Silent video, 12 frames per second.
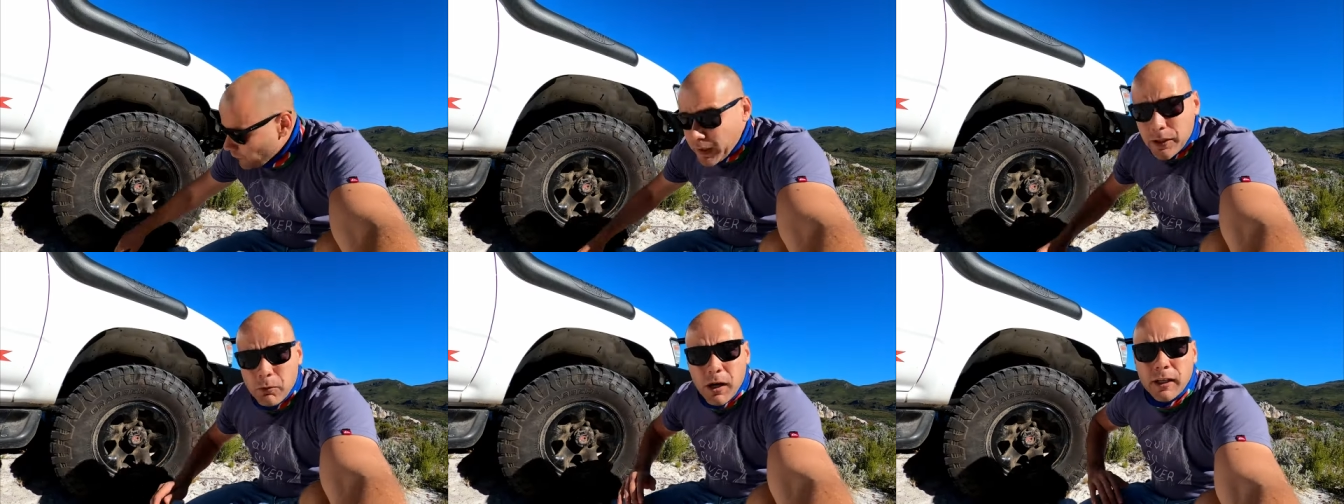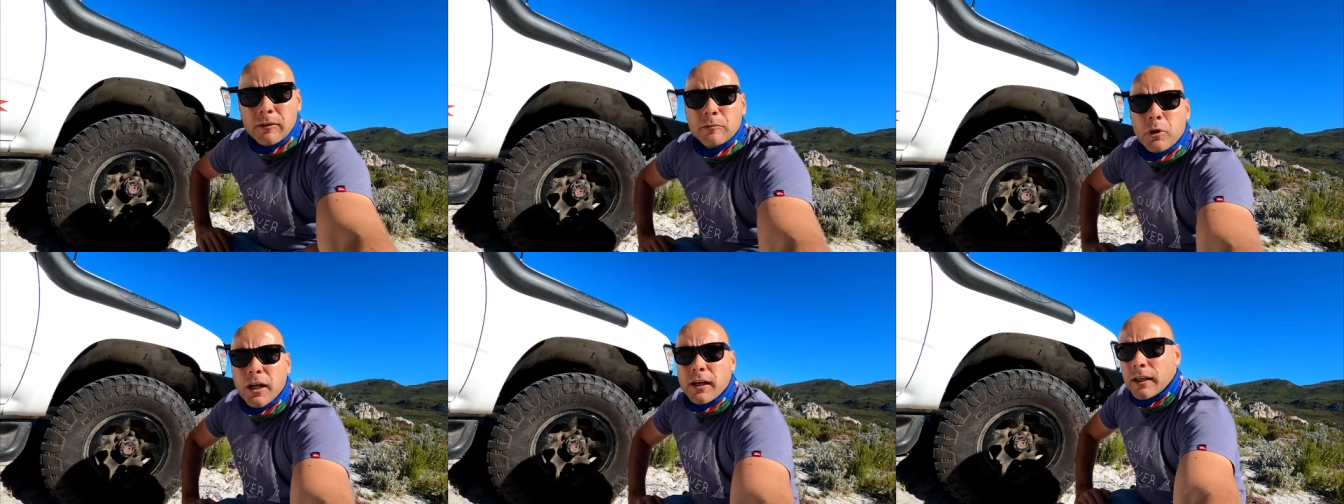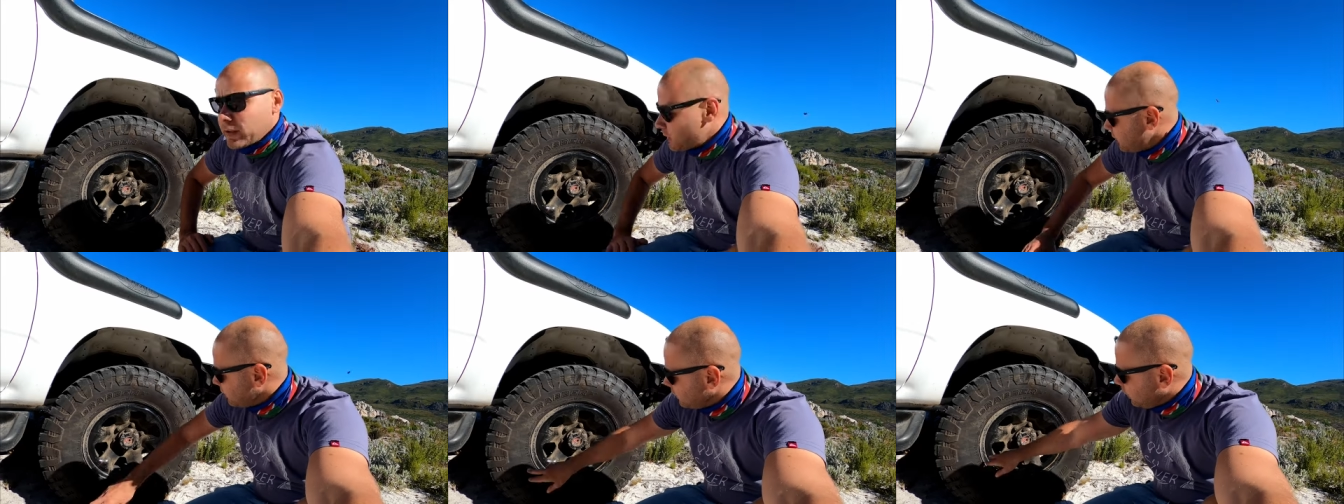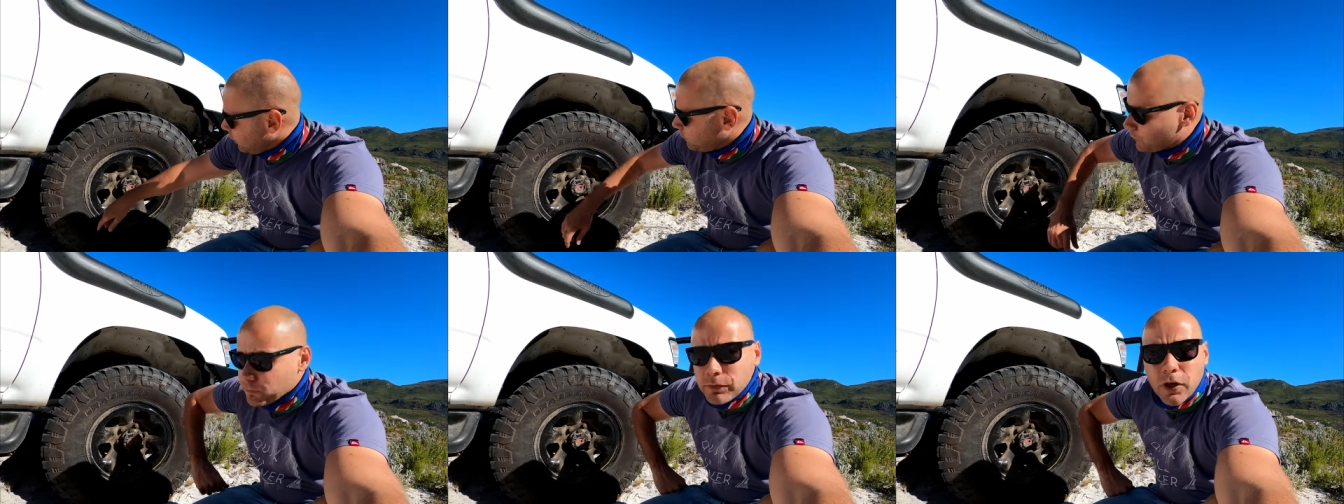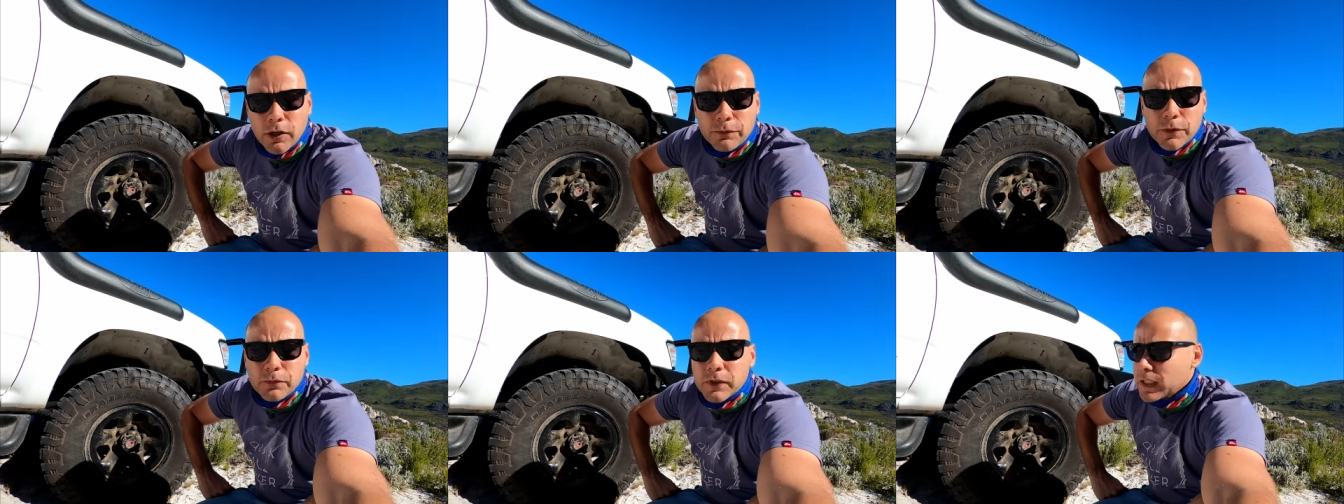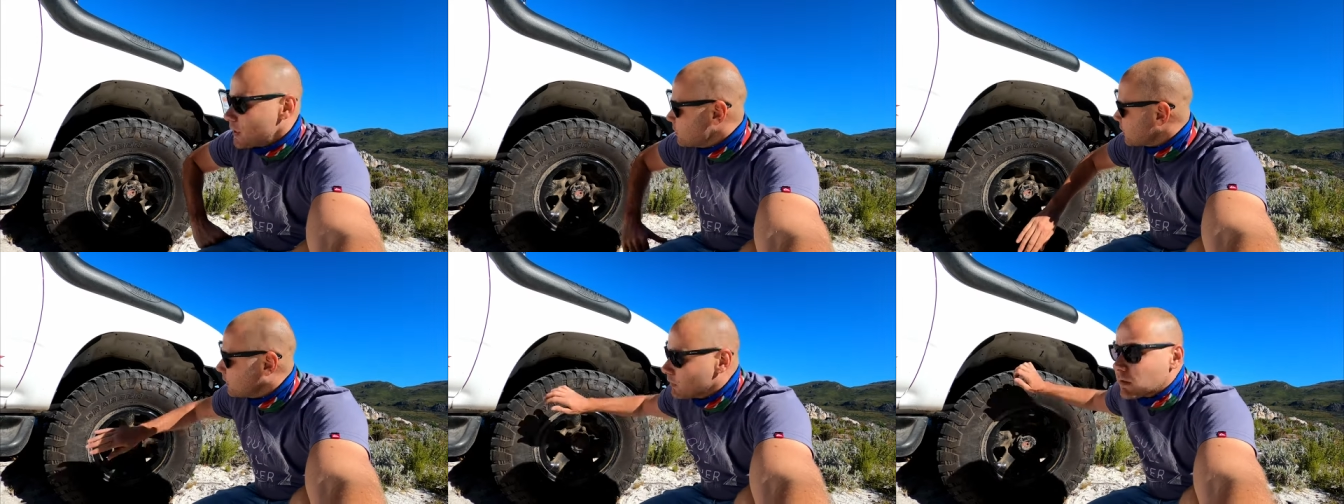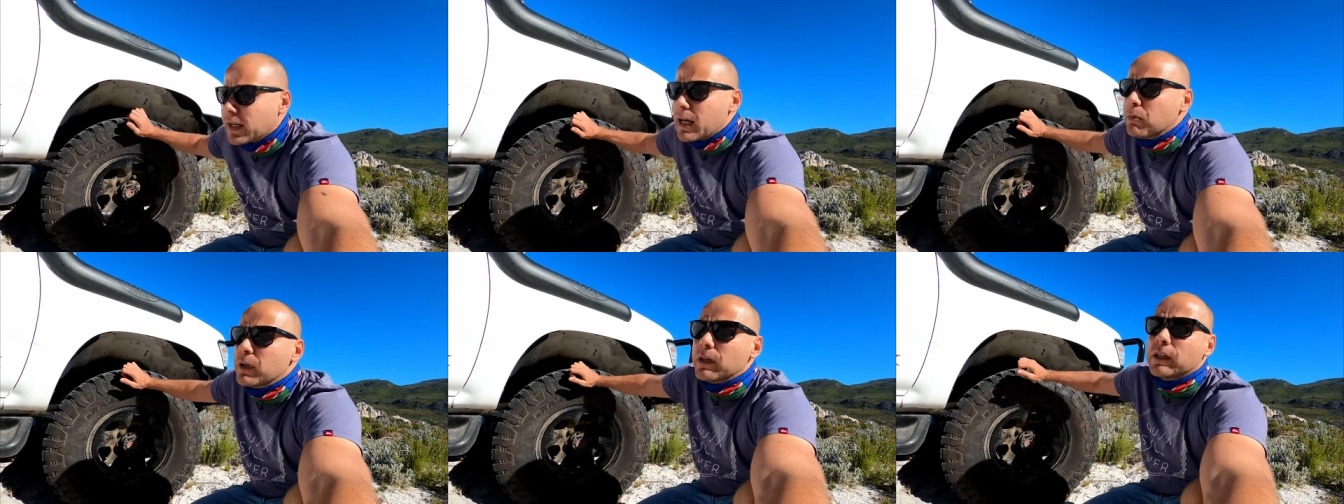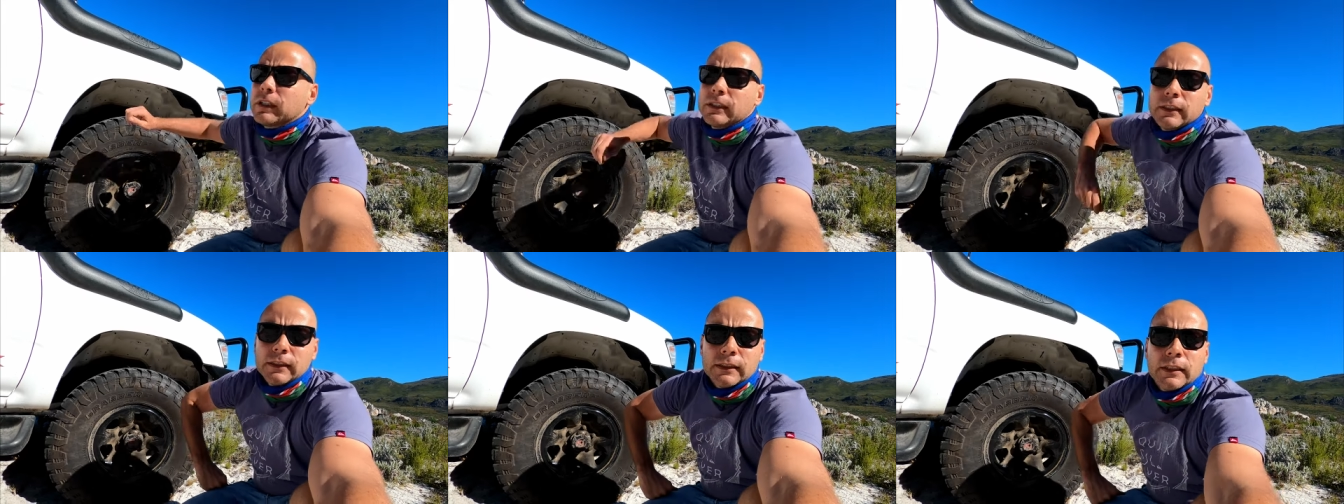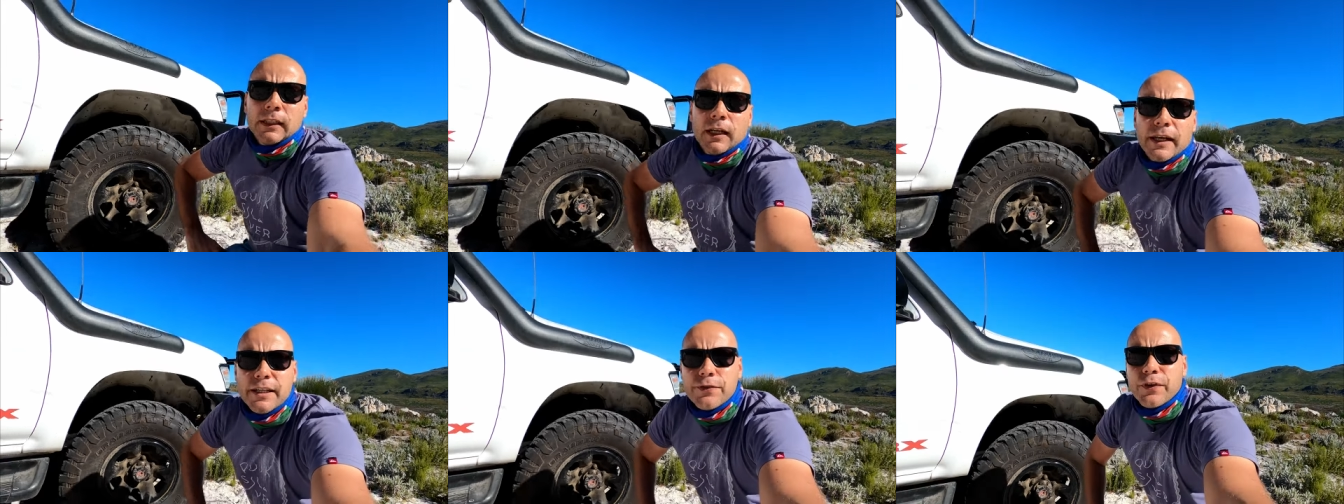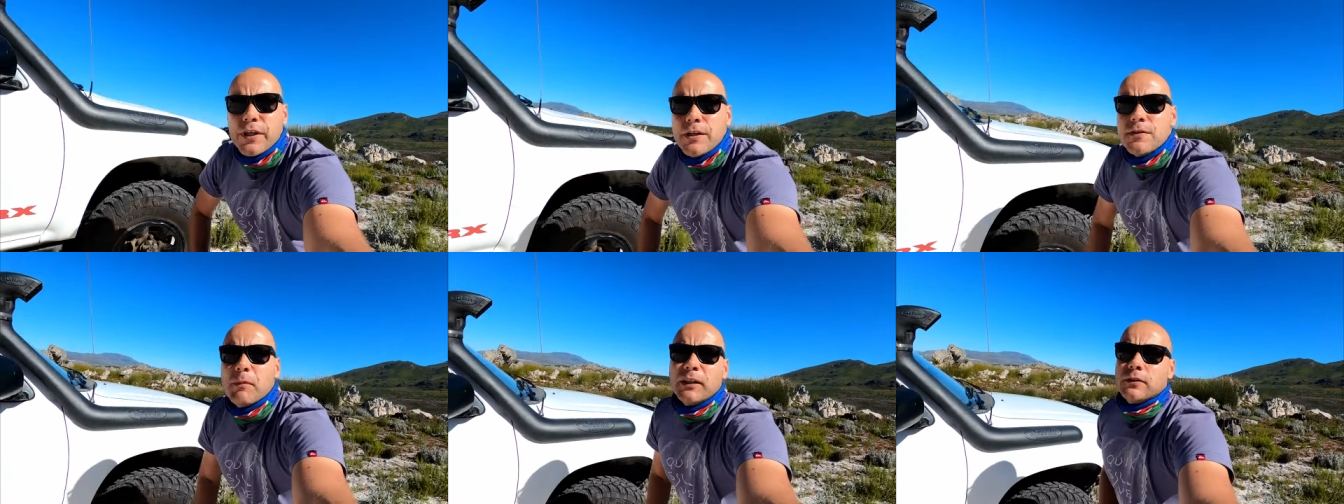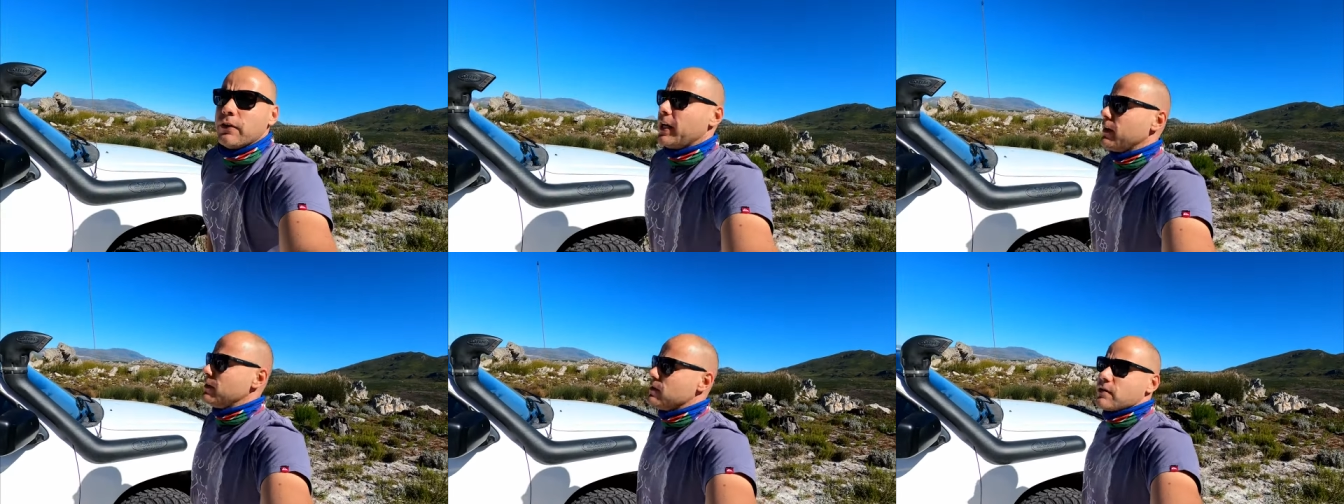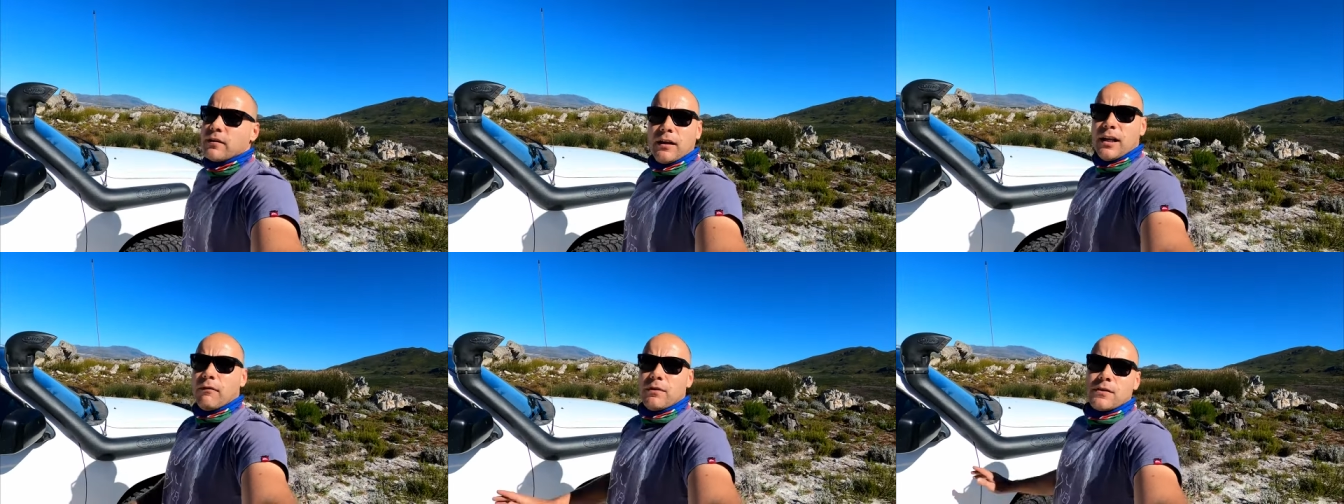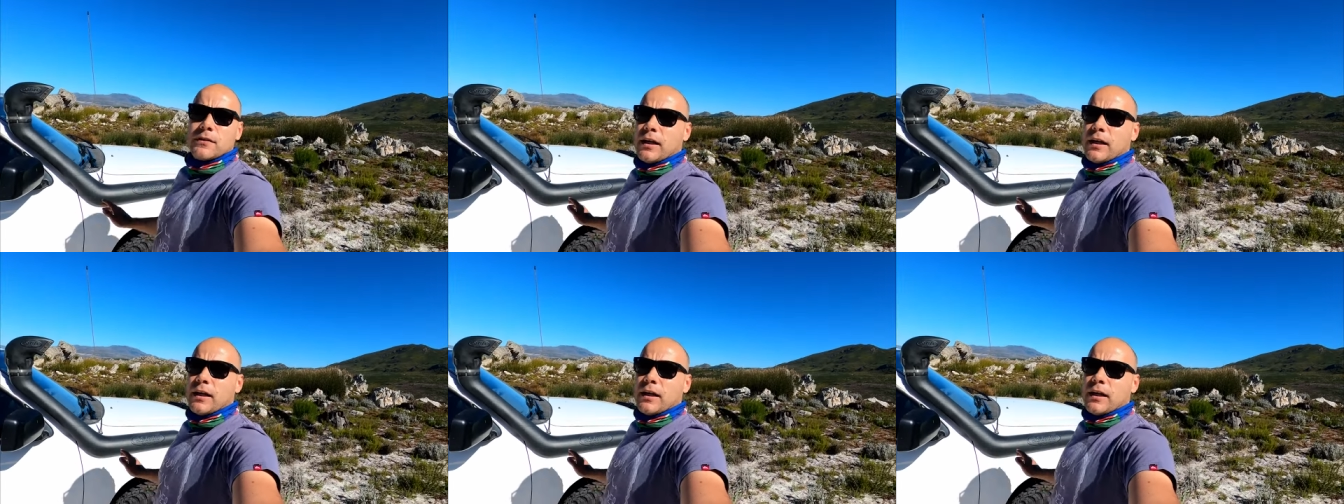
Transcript: 31 by 10 and a half R15 general grabber. X3s, my terrains, I love these